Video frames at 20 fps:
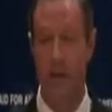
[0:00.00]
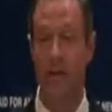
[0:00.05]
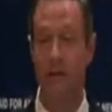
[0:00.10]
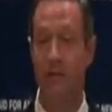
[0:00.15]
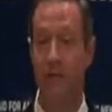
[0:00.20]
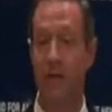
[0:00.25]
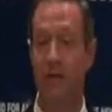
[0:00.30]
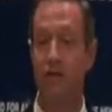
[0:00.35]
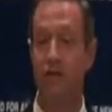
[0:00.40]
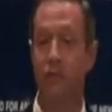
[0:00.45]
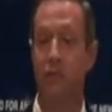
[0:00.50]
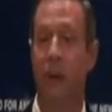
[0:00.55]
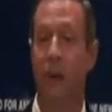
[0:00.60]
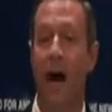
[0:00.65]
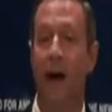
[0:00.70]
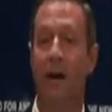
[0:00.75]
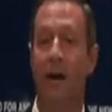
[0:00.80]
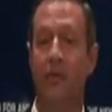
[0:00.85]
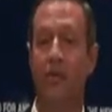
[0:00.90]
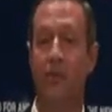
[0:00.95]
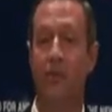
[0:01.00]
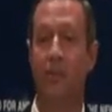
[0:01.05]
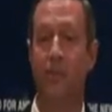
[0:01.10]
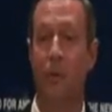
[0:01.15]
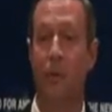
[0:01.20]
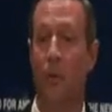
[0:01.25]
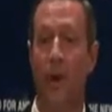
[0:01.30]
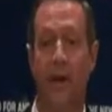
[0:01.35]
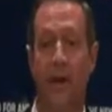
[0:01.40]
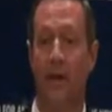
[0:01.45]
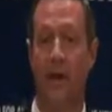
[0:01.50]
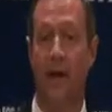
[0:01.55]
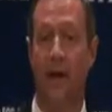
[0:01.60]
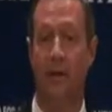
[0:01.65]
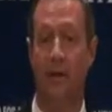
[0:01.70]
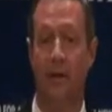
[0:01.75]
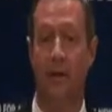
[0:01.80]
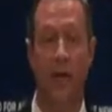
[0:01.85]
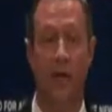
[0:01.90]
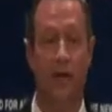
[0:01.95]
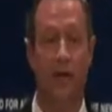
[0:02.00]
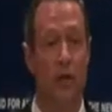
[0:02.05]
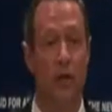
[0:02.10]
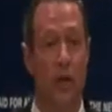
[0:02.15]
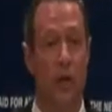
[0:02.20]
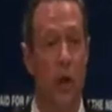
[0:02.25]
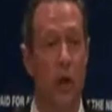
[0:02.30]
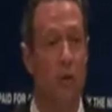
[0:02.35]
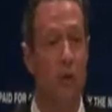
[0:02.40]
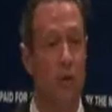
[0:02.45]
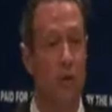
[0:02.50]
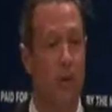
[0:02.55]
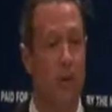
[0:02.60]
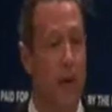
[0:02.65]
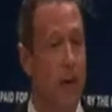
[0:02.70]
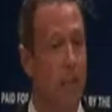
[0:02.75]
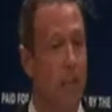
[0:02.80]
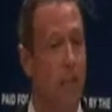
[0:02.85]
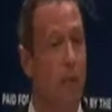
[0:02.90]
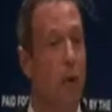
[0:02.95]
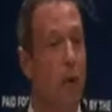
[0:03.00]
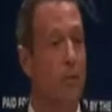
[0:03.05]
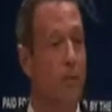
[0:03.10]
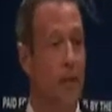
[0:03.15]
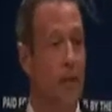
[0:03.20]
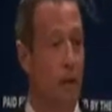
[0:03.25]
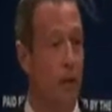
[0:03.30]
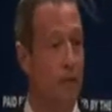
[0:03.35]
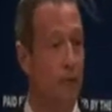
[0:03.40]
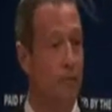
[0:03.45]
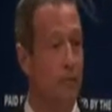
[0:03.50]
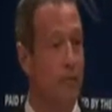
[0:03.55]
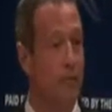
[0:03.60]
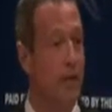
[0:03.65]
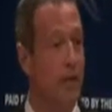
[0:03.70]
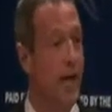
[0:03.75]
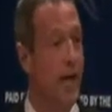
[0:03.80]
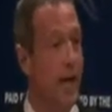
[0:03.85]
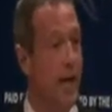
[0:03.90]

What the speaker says: it even inspires them to run down to the local unemployment office